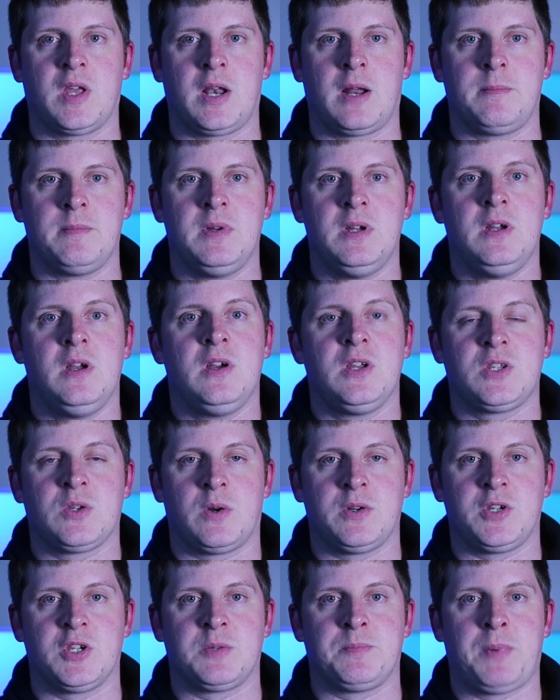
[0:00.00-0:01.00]
setup,
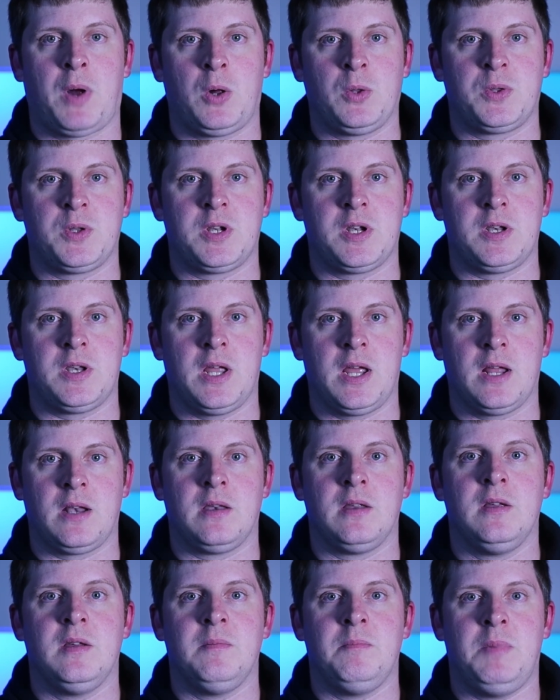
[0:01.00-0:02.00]
so I just bolted it
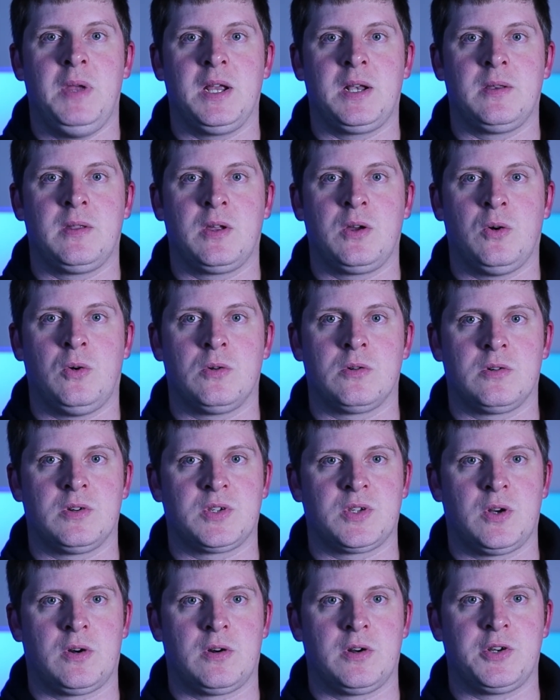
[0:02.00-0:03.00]
down, picked the corner
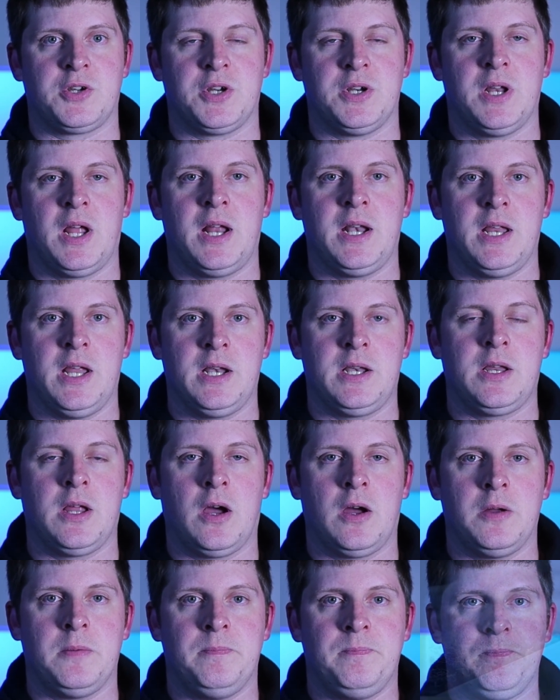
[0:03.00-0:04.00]
as an origin and hit
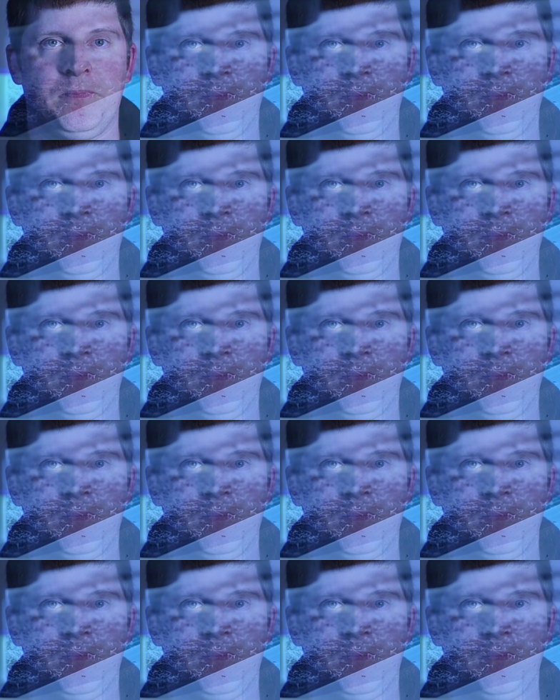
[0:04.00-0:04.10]
go.